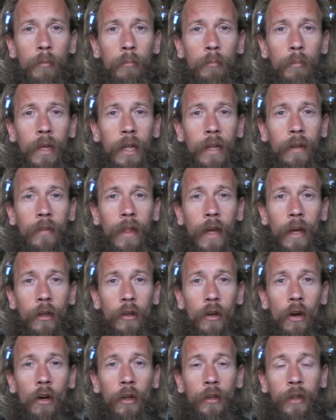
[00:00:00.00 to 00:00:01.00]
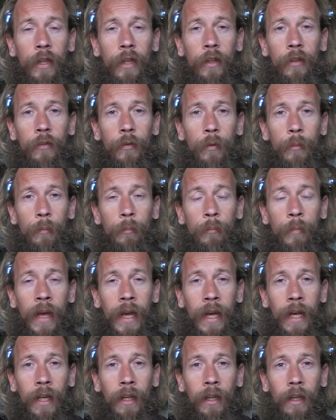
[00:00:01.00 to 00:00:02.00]
Believe that God is
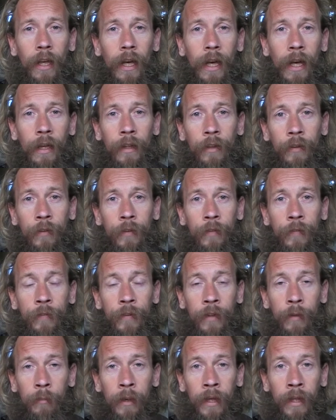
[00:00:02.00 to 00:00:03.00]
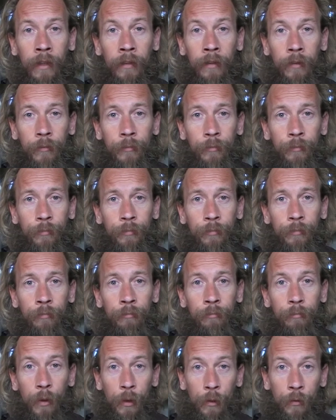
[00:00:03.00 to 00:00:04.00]
male and female,
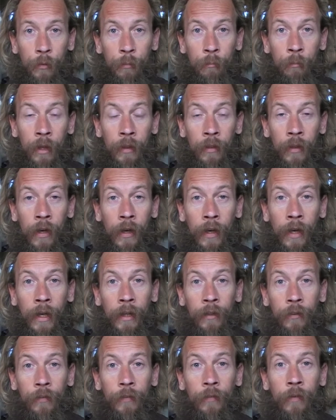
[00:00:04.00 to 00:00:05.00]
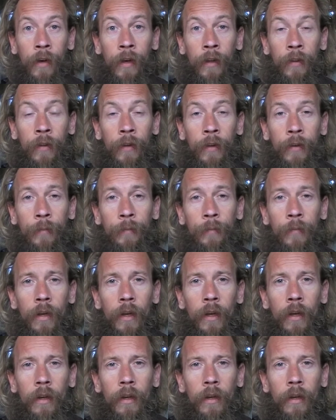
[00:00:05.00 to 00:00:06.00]
both mother and father,
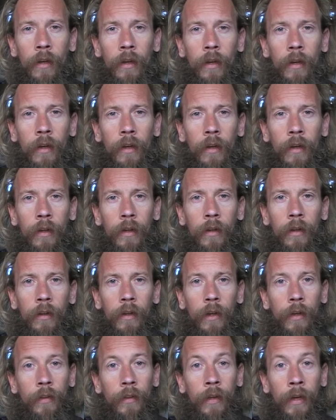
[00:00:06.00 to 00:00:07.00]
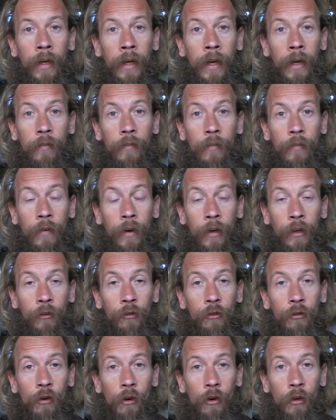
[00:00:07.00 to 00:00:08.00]
yet they have a very
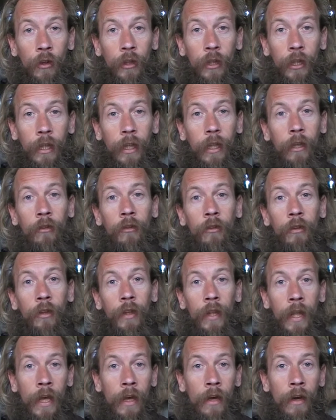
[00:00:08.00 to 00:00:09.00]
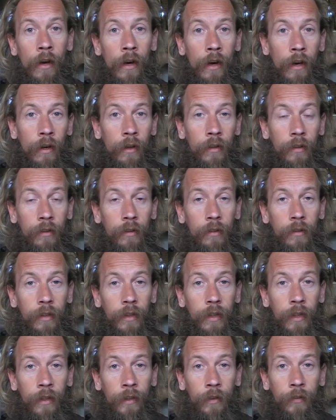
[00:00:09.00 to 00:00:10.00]
strong connection. They are,
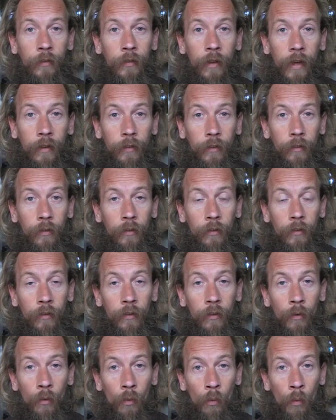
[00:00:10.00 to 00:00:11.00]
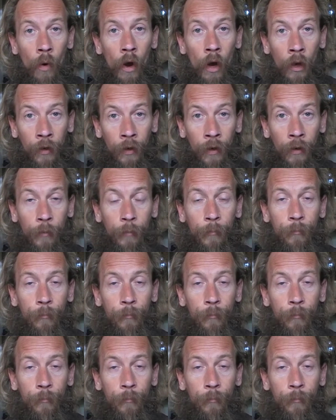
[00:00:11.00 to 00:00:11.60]
in a sense, one.